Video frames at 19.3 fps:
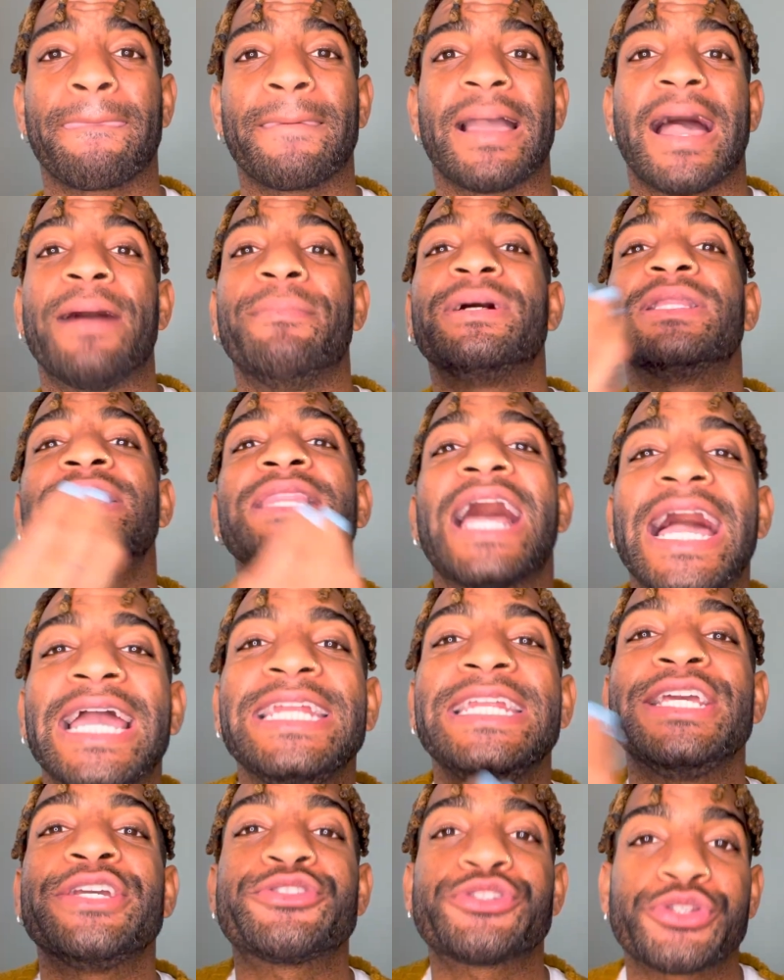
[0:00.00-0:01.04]
I'm
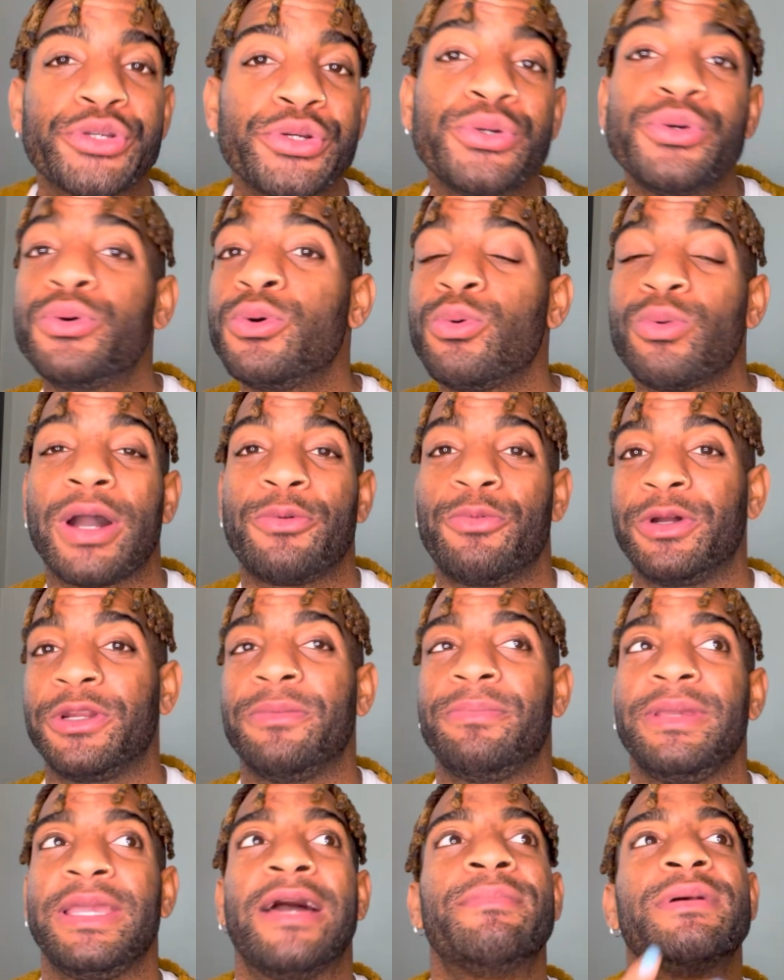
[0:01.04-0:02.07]
aligning to who I want to
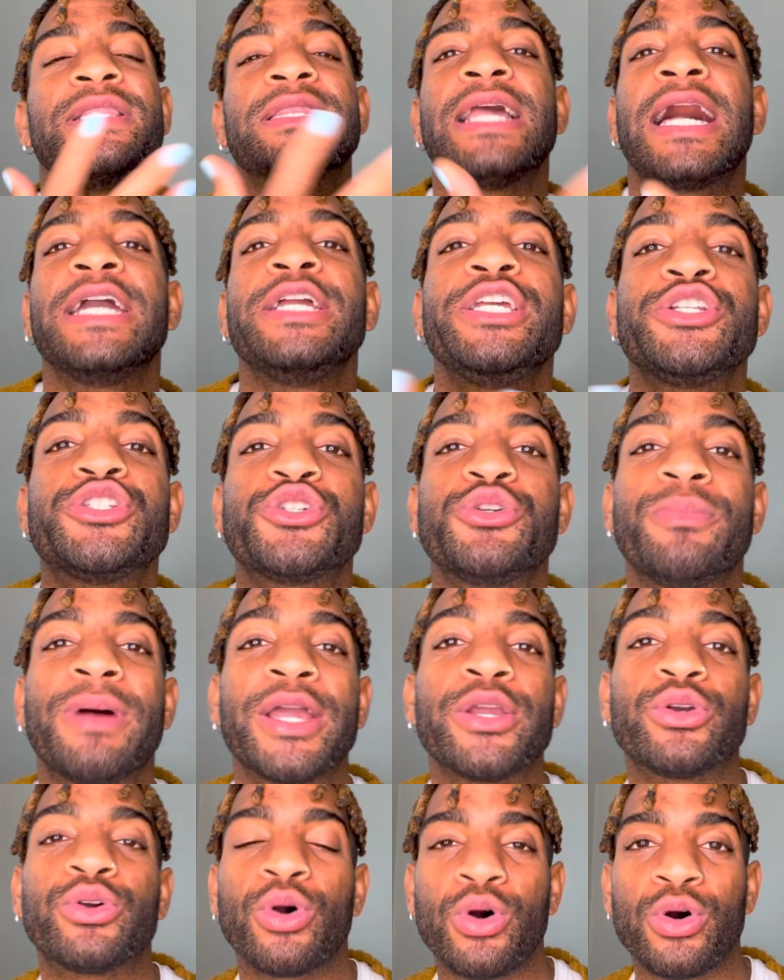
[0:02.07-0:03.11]
be. I'm aligning to my
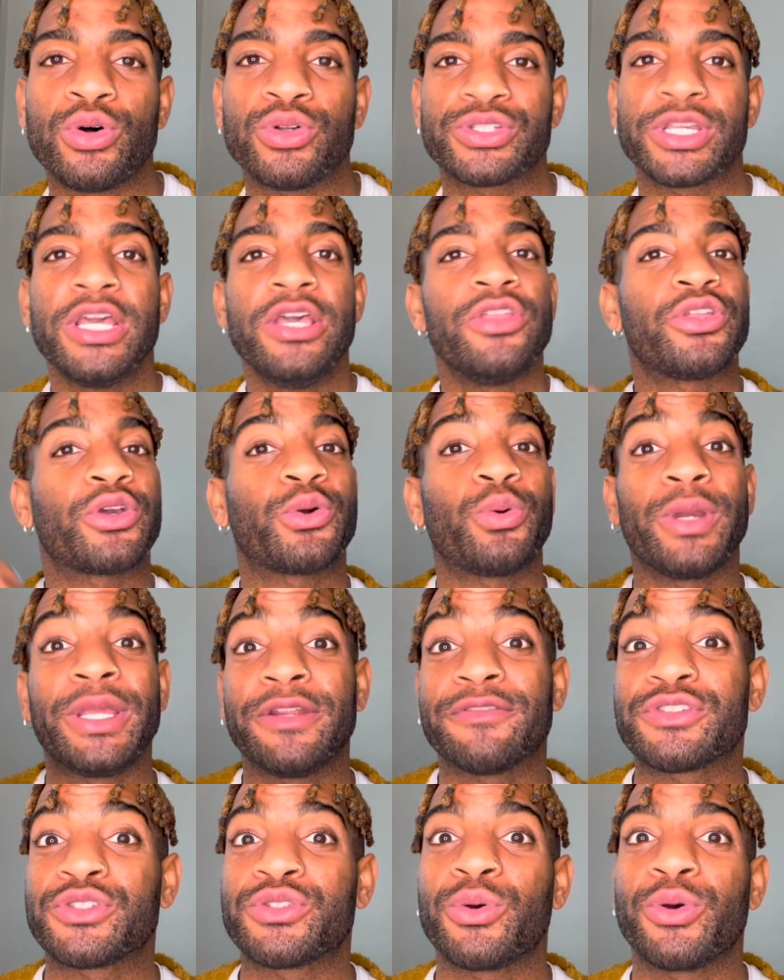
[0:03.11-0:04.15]
goals. The Queen
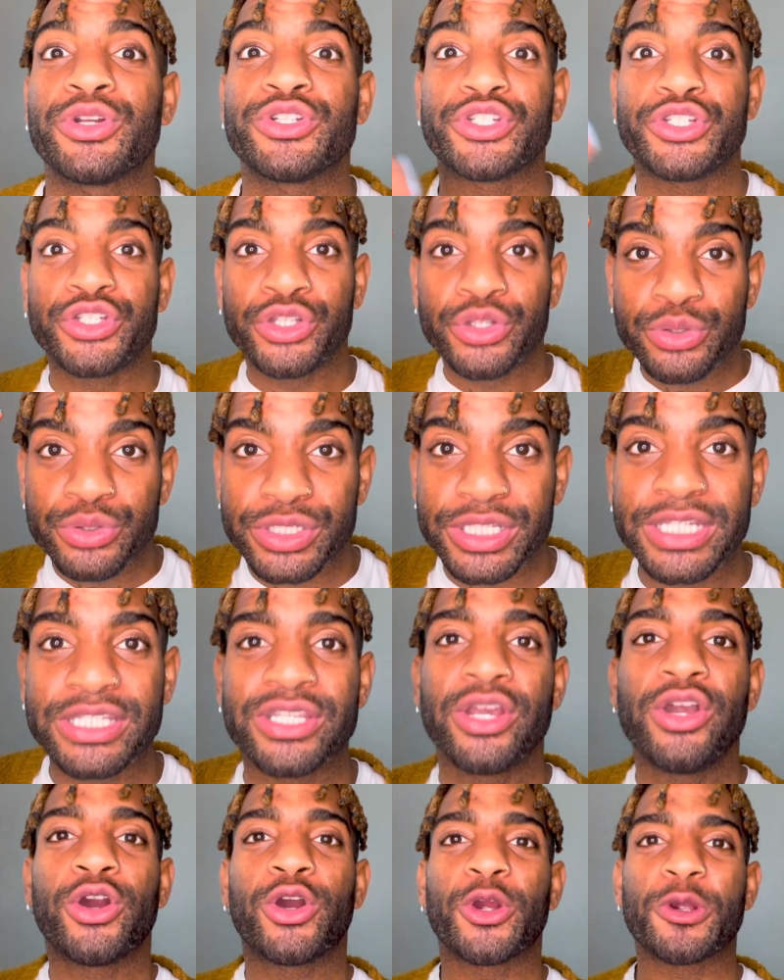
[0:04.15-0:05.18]
of Swords uses
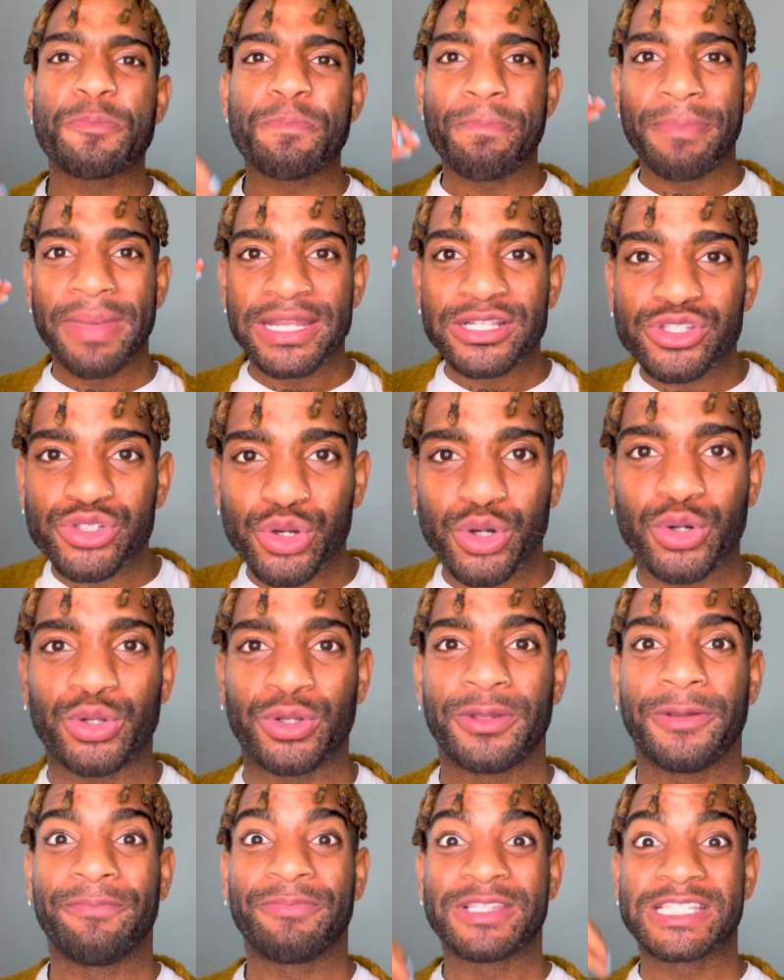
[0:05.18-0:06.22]
her
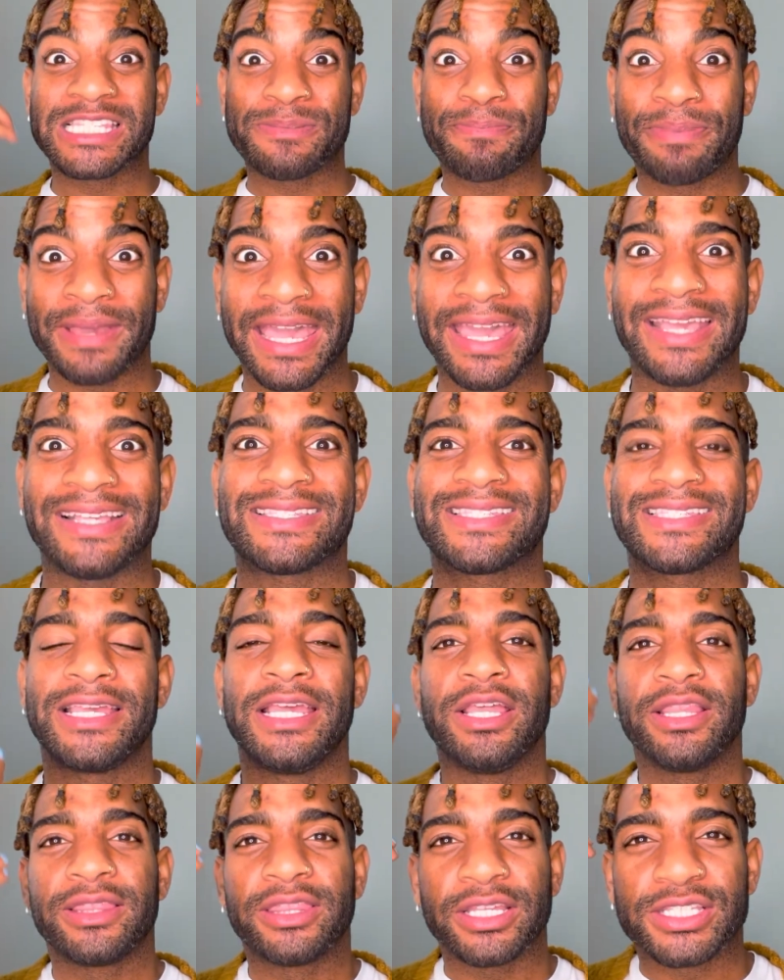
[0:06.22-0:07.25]
mental space,
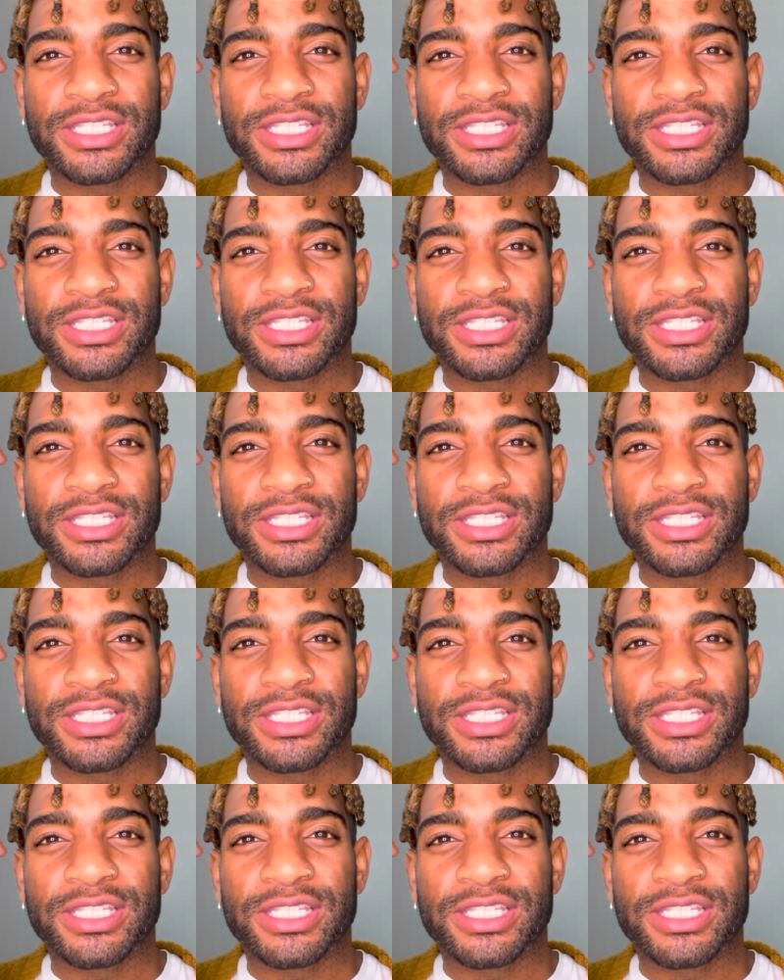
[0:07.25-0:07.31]
the